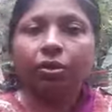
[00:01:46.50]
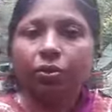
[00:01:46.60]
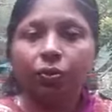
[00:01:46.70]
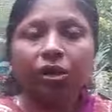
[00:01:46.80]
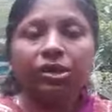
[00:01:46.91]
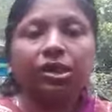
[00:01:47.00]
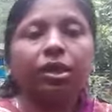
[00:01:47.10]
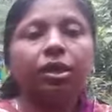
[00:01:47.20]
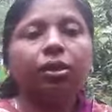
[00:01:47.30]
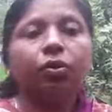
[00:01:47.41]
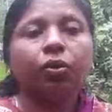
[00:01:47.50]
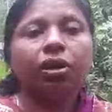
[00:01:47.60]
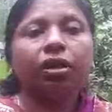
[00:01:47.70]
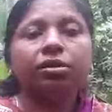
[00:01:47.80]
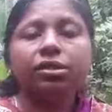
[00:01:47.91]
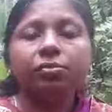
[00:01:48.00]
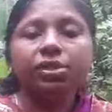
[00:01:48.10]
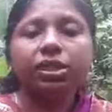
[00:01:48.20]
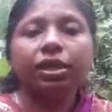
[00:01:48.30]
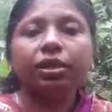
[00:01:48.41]
Unicellular
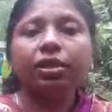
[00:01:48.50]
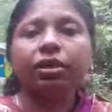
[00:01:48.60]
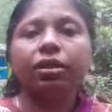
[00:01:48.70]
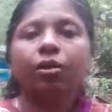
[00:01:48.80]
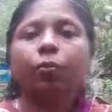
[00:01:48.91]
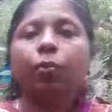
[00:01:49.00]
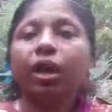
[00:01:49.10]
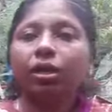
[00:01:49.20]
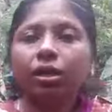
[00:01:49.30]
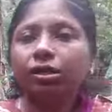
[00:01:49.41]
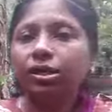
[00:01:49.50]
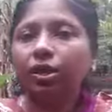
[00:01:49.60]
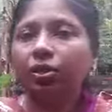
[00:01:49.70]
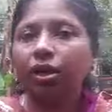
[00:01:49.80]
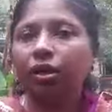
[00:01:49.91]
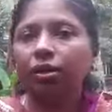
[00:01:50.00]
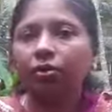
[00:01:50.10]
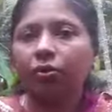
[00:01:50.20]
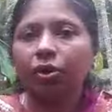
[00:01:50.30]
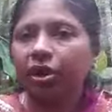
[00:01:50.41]
organisms and multicellular
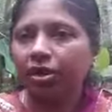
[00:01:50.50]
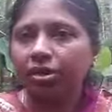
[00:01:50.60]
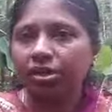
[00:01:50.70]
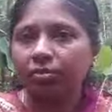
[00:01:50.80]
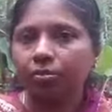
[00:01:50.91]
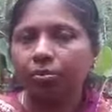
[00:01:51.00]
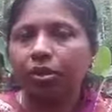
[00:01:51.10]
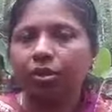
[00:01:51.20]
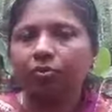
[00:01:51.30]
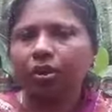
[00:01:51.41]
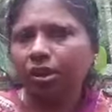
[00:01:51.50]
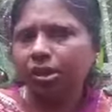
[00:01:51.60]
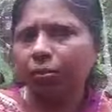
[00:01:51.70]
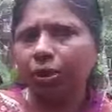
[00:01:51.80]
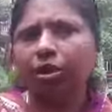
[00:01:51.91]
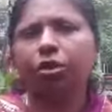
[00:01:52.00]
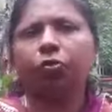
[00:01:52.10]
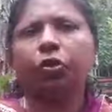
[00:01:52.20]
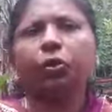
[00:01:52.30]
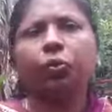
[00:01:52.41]
organism. What is the meaning
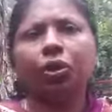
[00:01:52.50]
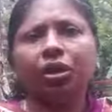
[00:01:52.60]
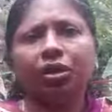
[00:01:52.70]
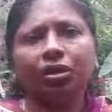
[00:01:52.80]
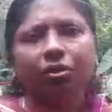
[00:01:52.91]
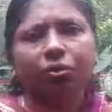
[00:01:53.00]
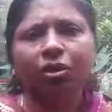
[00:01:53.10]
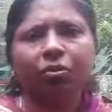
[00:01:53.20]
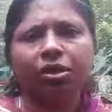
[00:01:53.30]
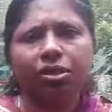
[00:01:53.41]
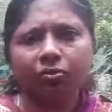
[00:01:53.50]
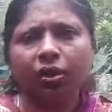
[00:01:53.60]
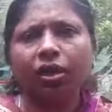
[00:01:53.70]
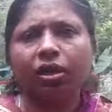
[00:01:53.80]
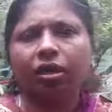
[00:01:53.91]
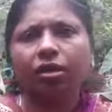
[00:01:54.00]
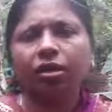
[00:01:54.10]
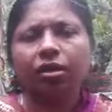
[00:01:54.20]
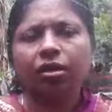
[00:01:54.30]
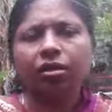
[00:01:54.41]
of uni? Uni means one.
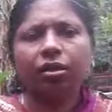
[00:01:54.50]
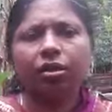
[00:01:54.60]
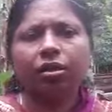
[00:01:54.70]
Then